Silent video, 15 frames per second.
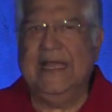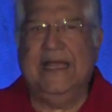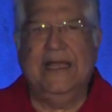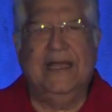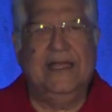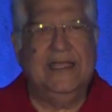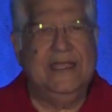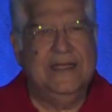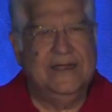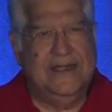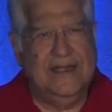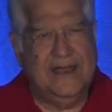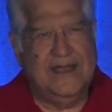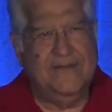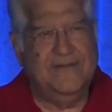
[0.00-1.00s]
A year
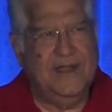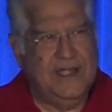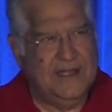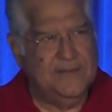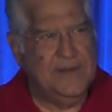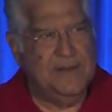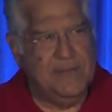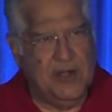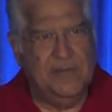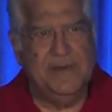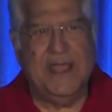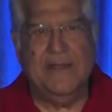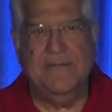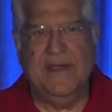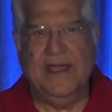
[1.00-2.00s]
and a half later, my mom
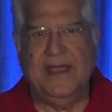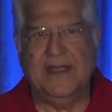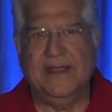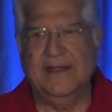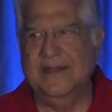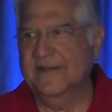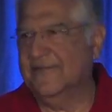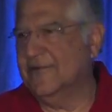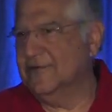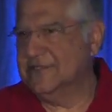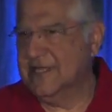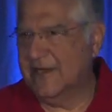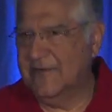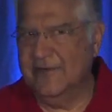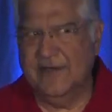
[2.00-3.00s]
came back, and of course,
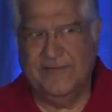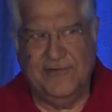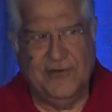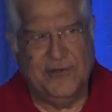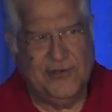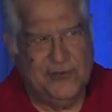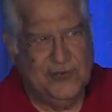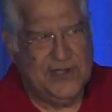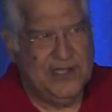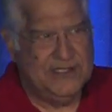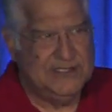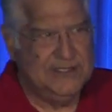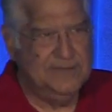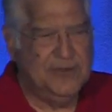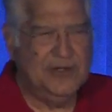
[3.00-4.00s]
they couldn't afford two
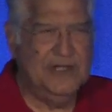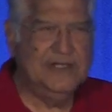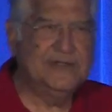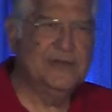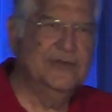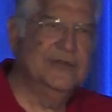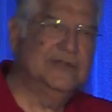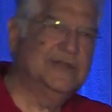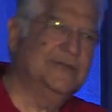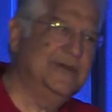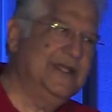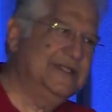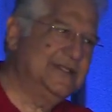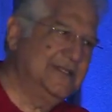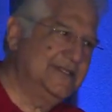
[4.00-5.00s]
kids in boarding school, so
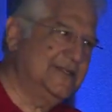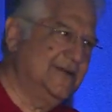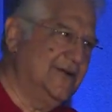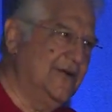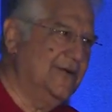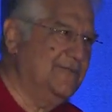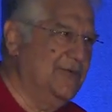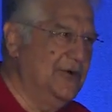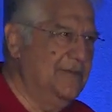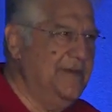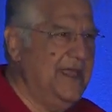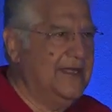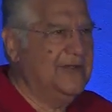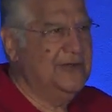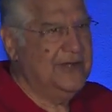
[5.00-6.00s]
my sister got pulled
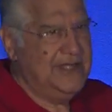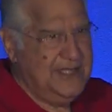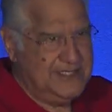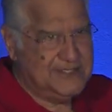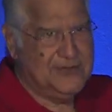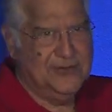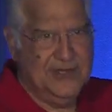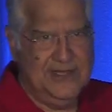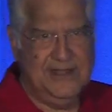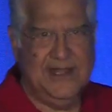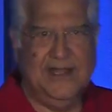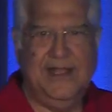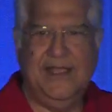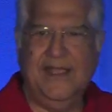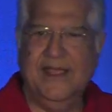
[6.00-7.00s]
back to a day school in
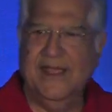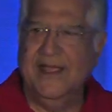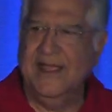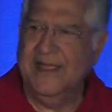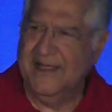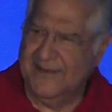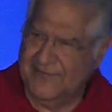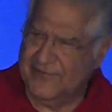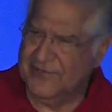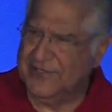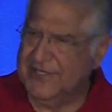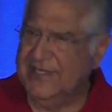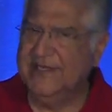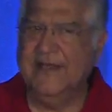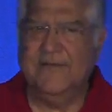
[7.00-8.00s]
Delhi, and of course,
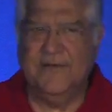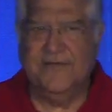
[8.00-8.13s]
she's never